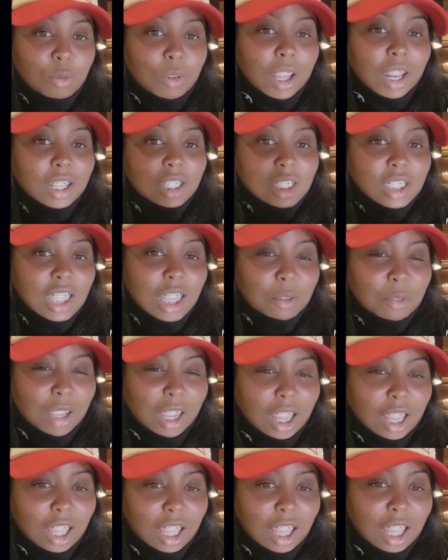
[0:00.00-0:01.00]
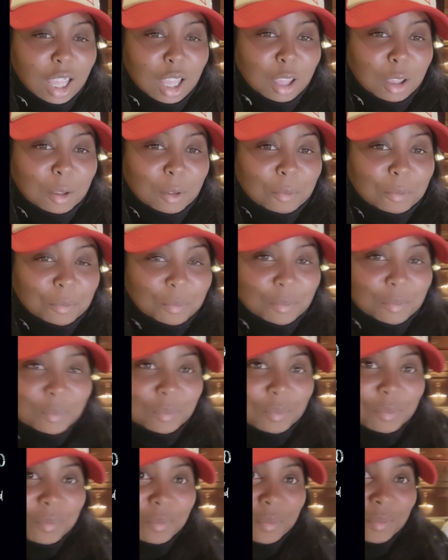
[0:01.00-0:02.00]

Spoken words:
We're only going to do this once